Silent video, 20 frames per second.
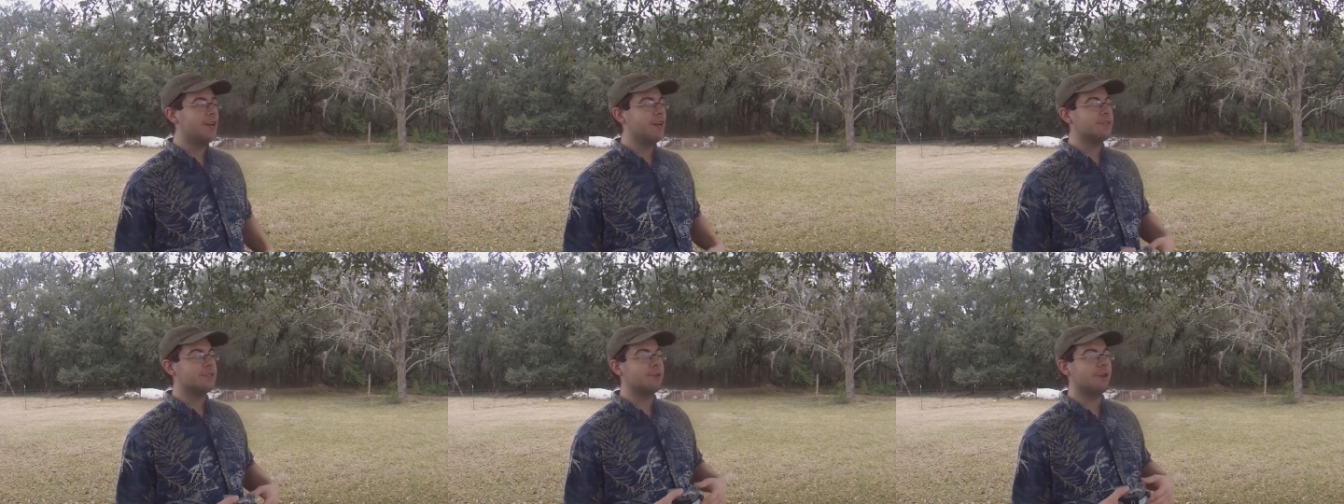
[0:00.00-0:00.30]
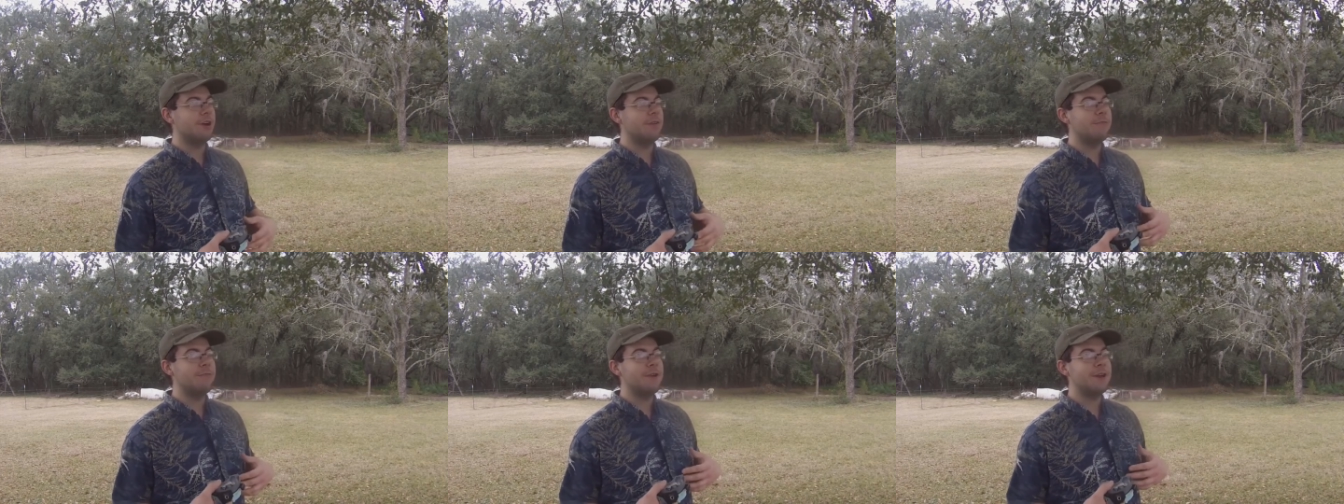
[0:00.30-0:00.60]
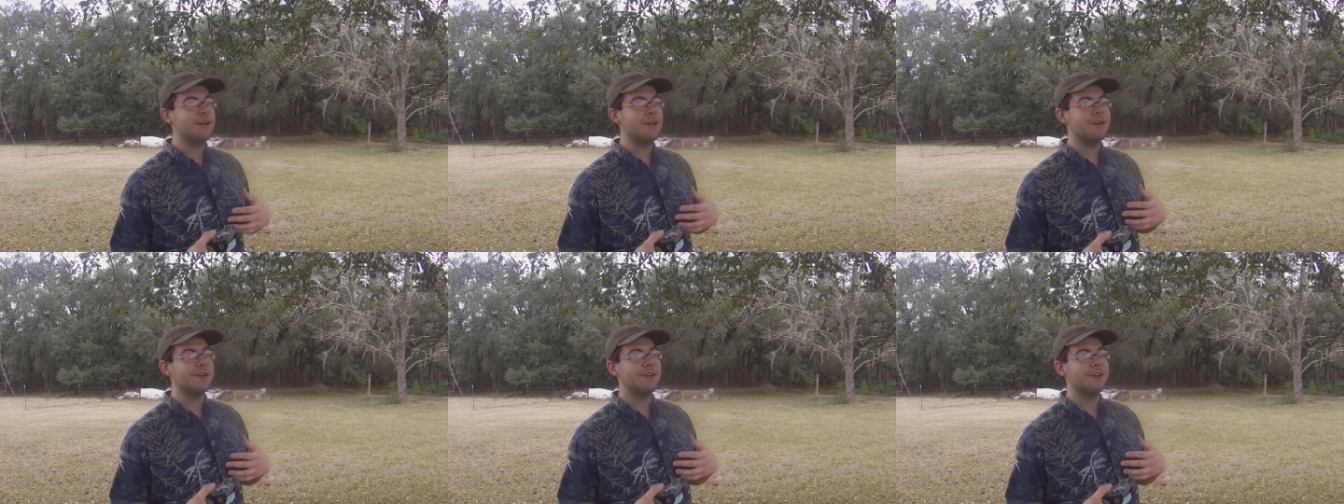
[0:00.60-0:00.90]
so I
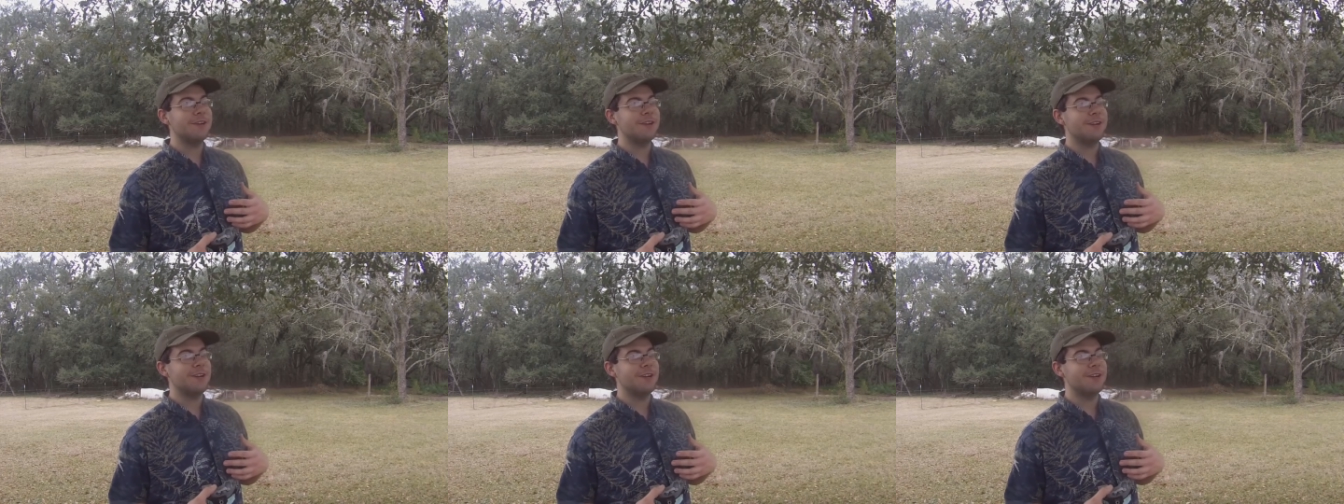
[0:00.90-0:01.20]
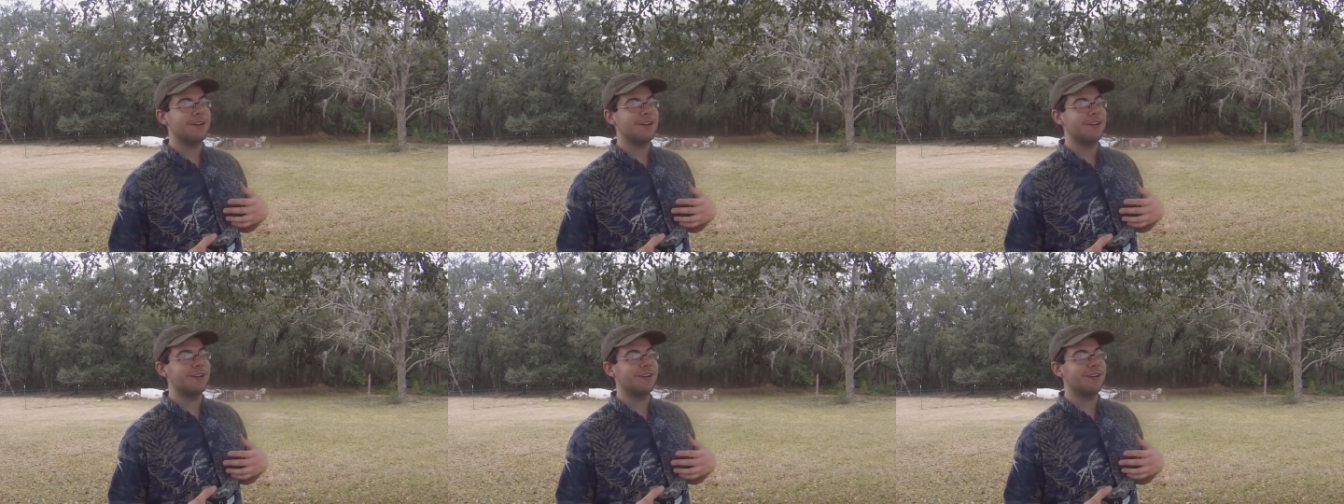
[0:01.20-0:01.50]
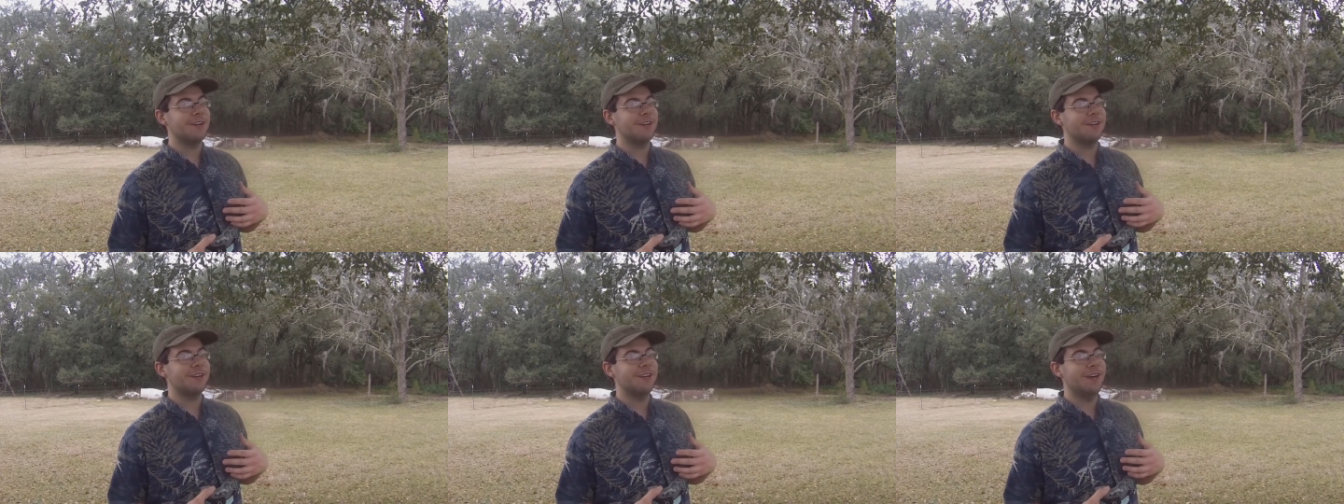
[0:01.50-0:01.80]
figured
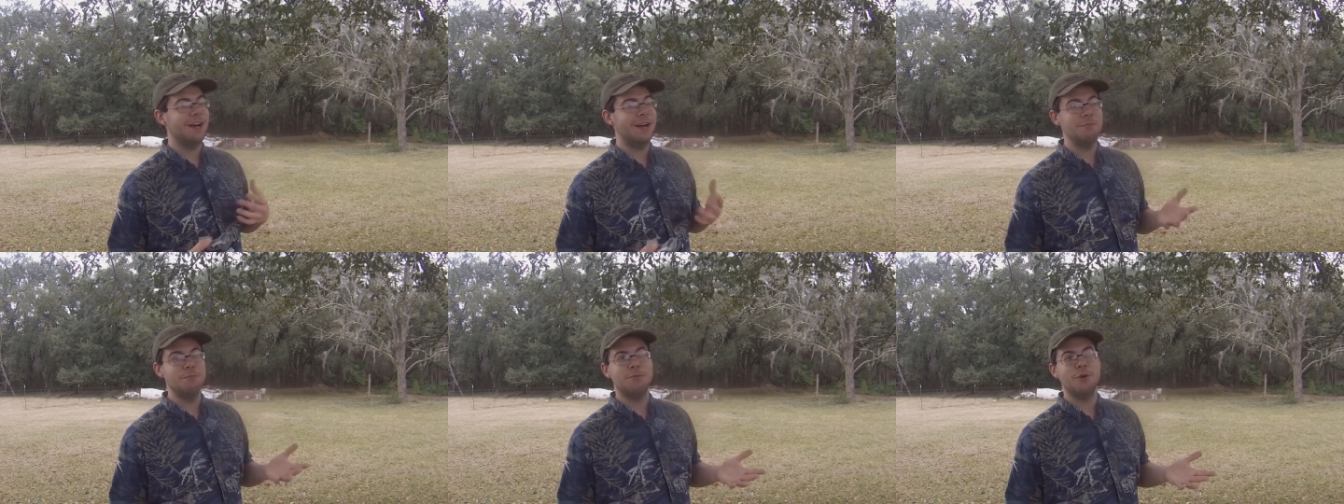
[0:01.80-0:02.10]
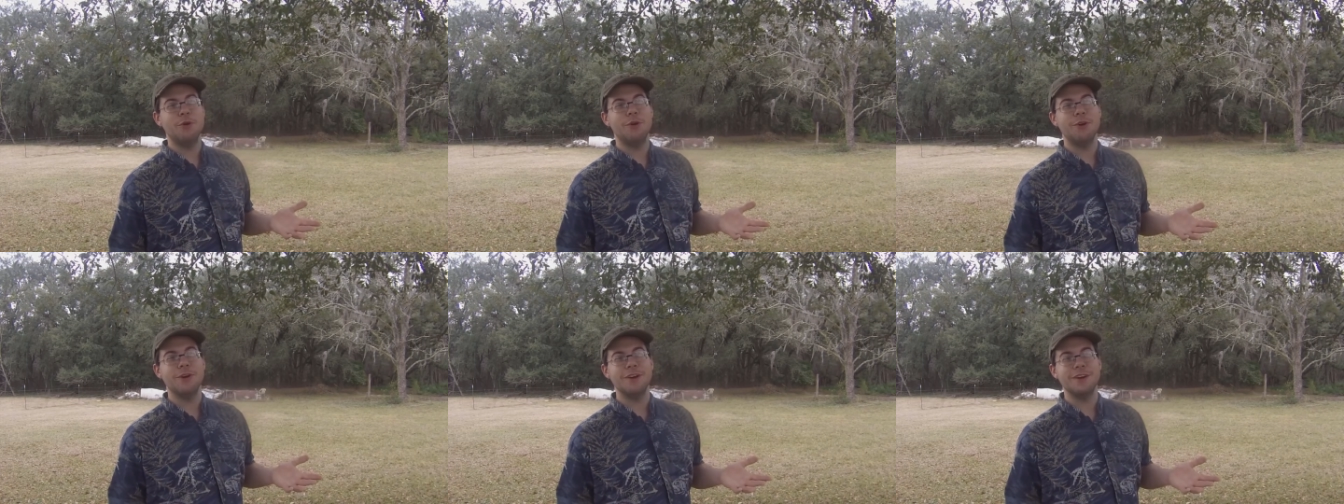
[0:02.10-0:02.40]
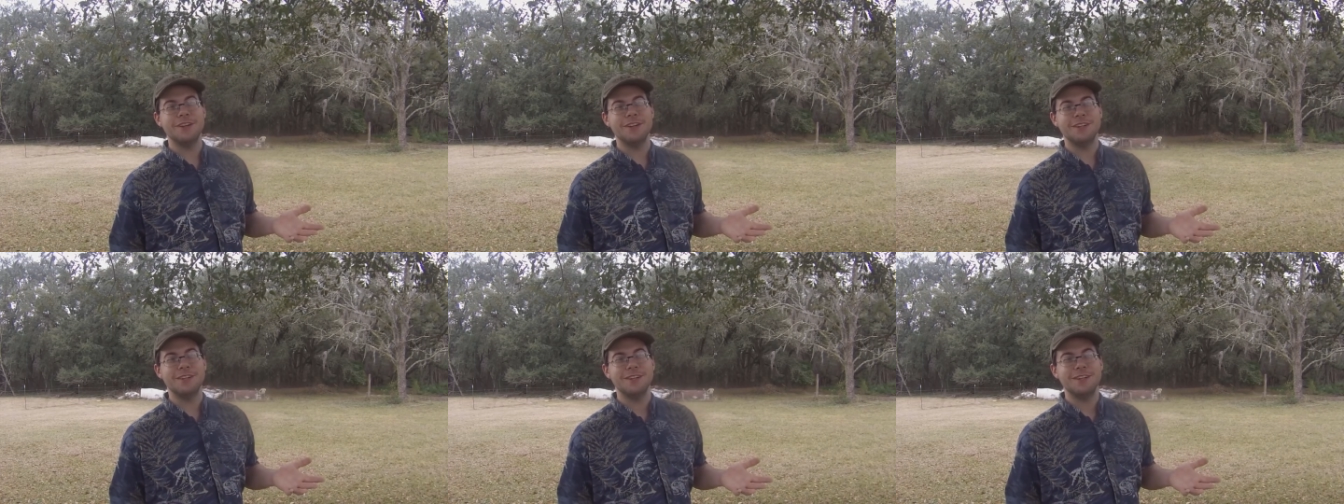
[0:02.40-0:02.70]
uh, I'm
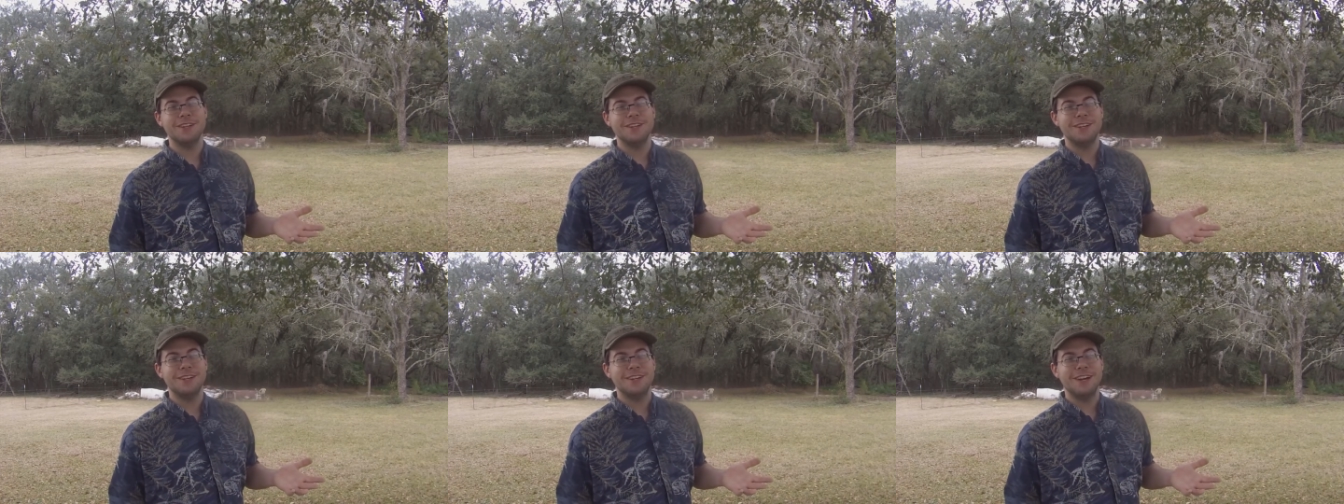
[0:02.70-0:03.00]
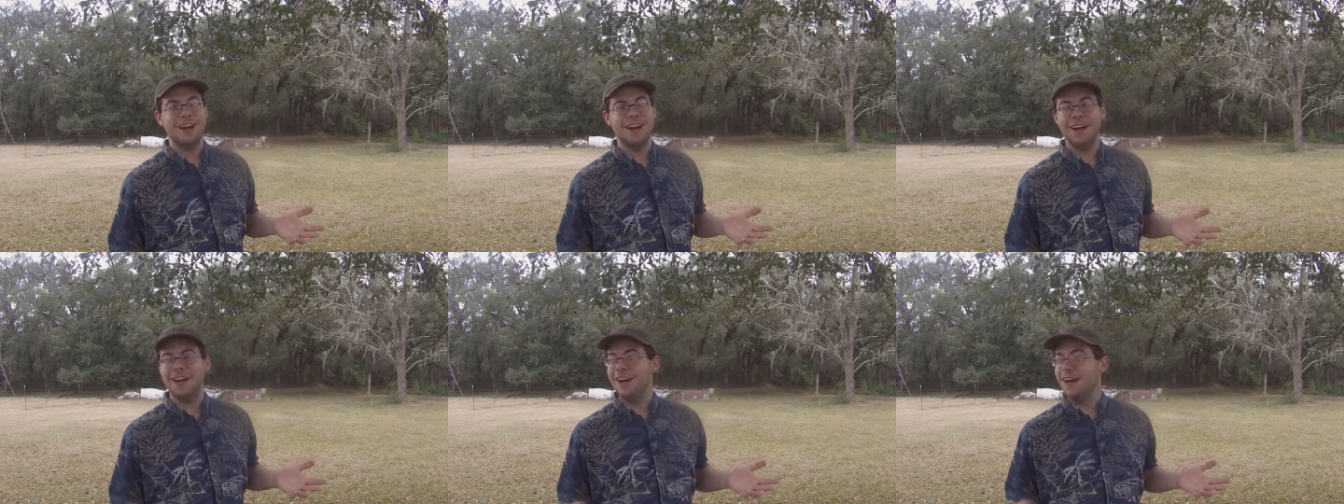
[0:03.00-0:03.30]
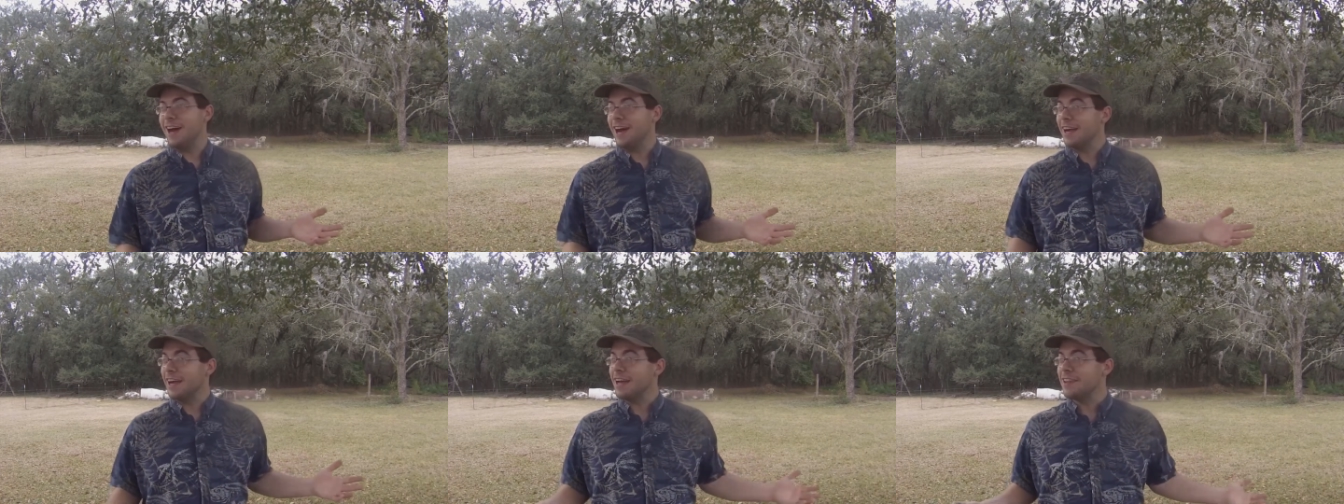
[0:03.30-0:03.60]
bored. Uh,
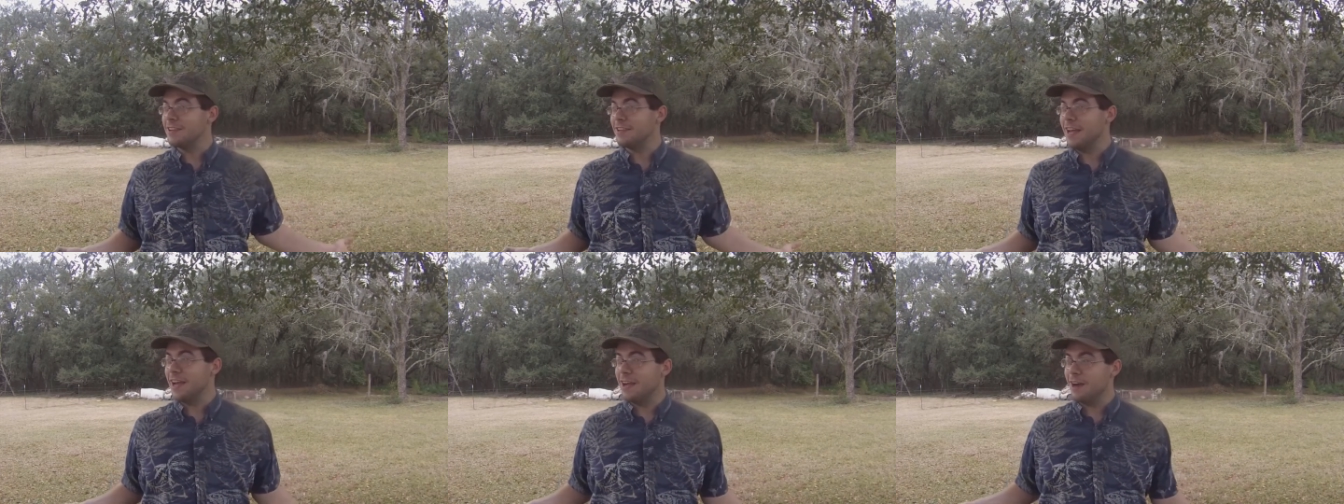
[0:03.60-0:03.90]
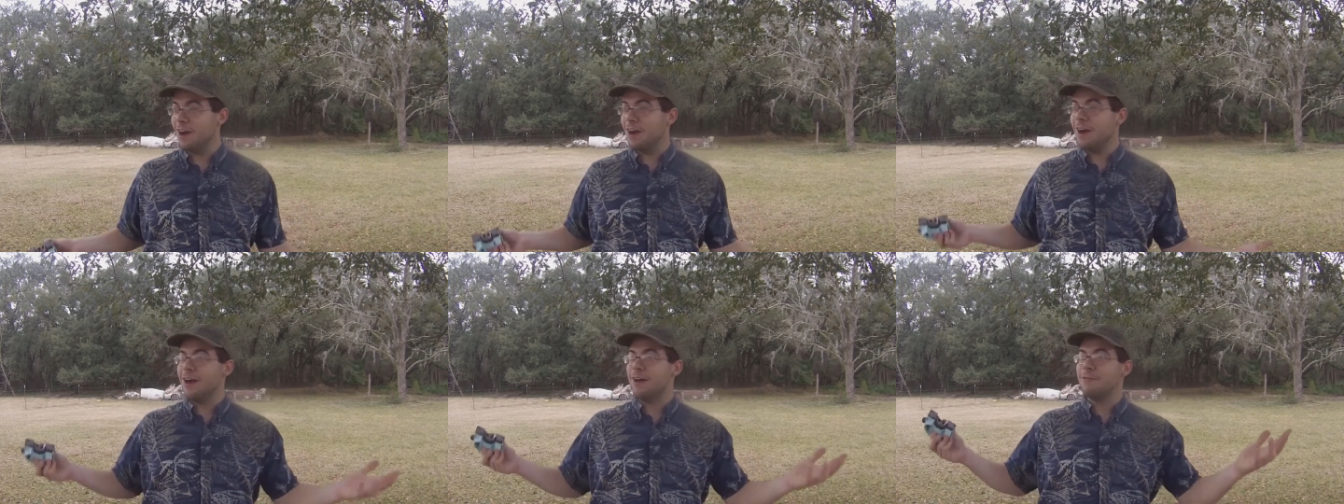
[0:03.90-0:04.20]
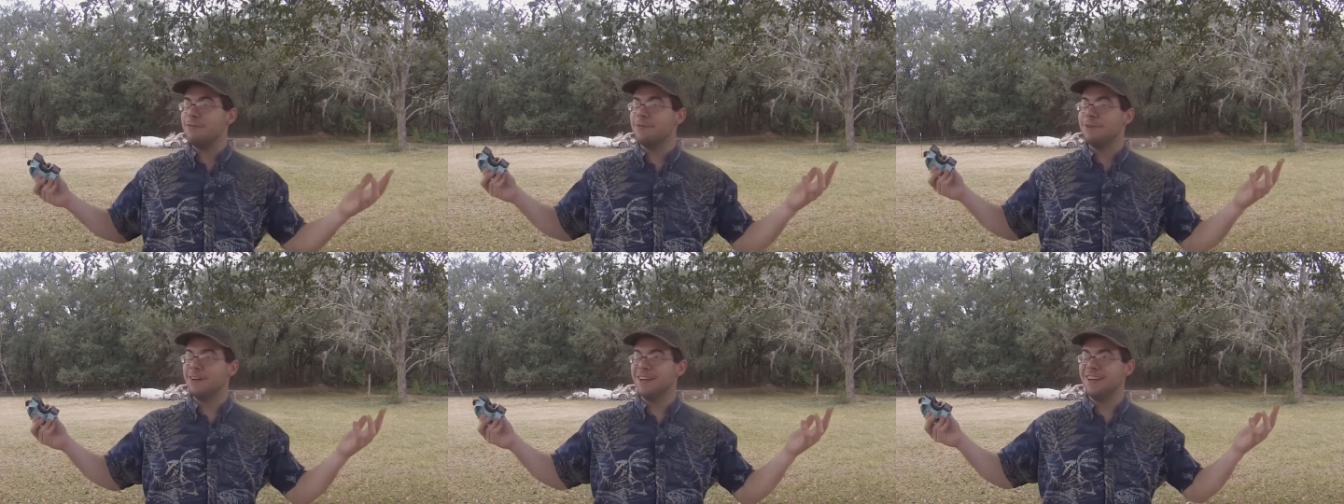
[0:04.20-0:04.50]
I got the day
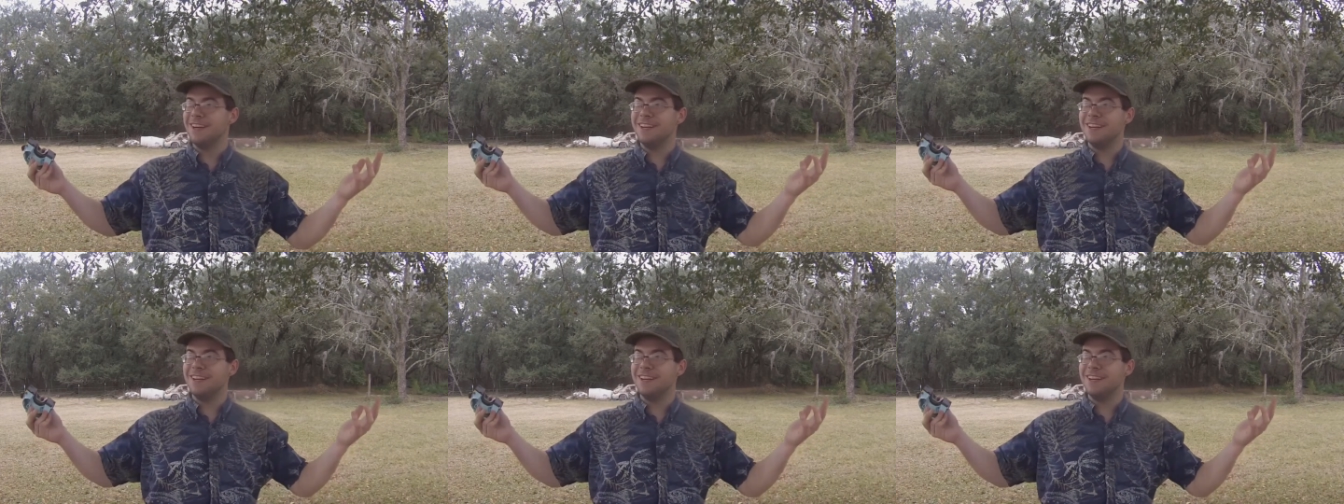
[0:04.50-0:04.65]
off,